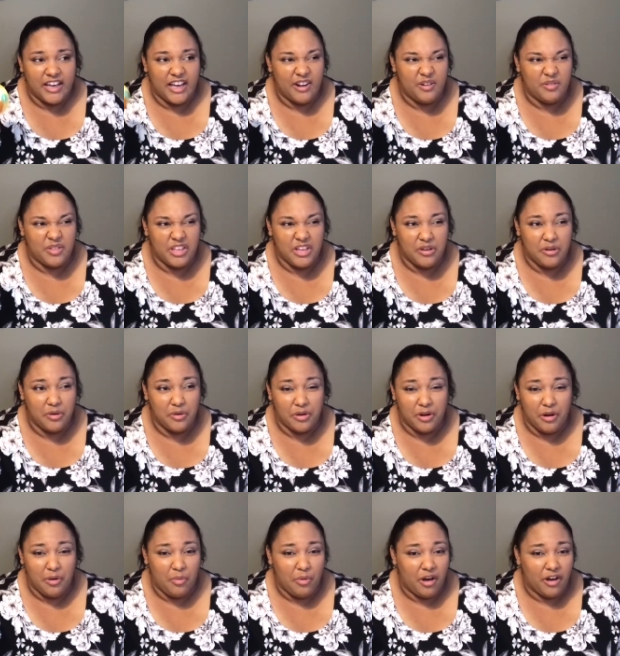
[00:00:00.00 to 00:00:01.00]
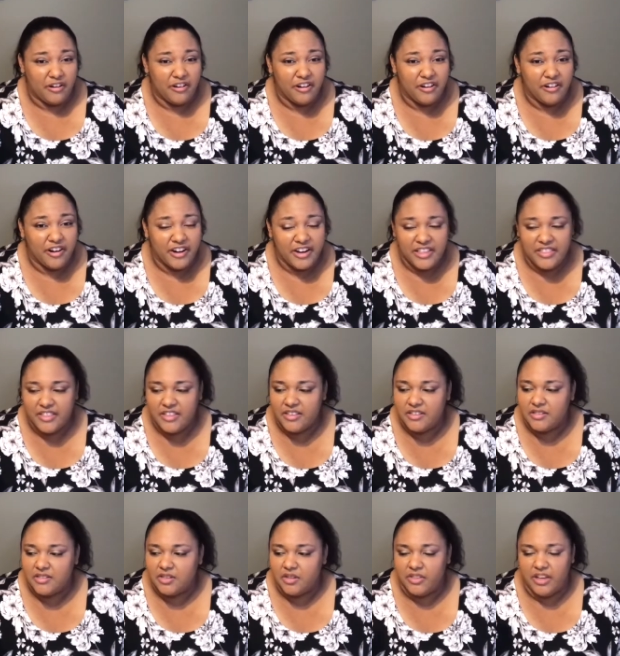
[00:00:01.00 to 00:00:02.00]
I don't like coconut water or
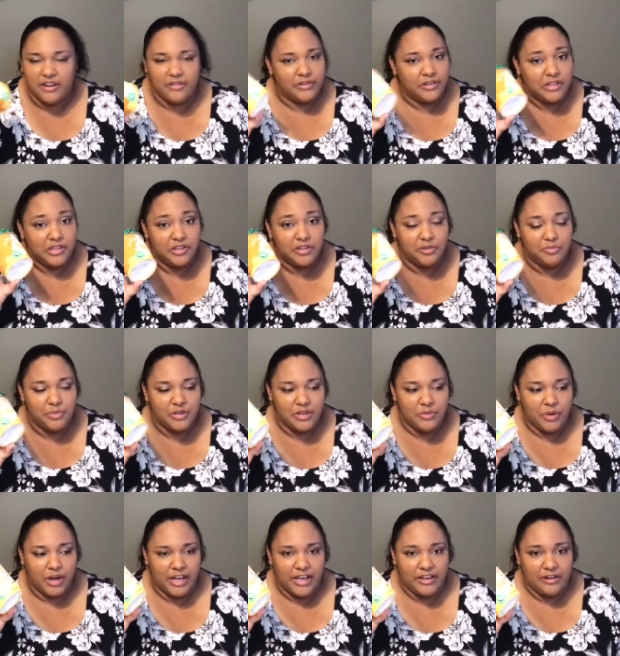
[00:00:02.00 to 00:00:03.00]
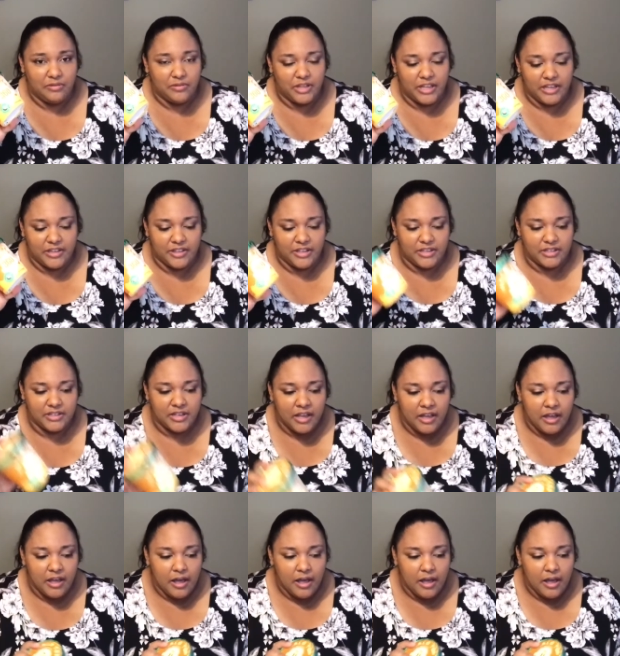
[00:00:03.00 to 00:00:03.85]
anything, so that really could be why I don't like this.